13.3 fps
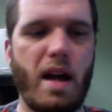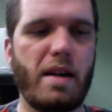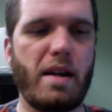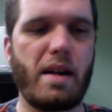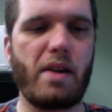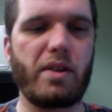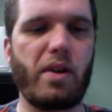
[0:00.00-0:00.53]

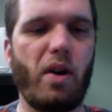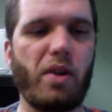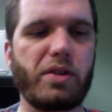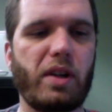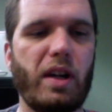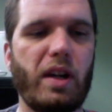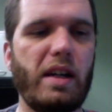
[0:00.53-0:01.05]
Now you're
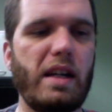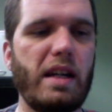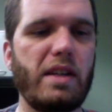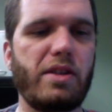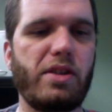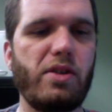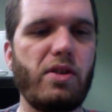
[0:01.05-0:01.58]
also going to need
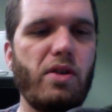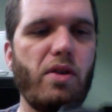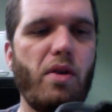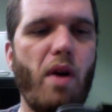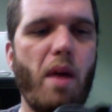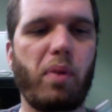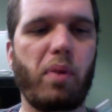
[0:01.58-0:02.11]

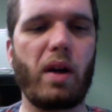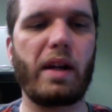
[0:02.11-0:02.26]
to plug